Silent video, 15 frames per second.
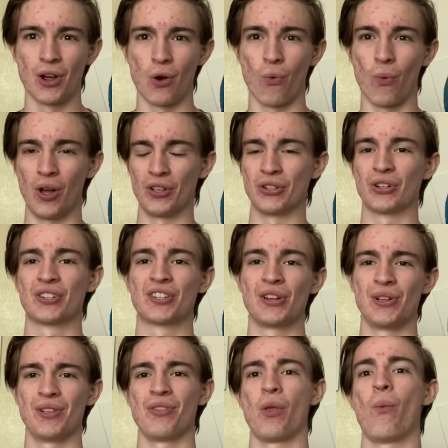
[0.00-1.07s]
while you're
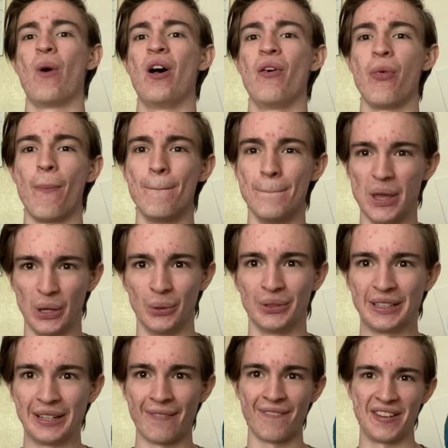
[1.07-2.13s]
still in the wealth
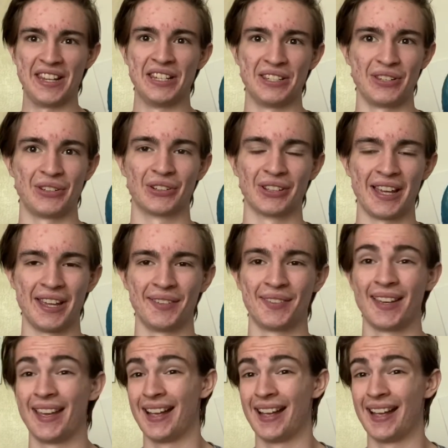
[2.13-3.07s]
building phase in your life.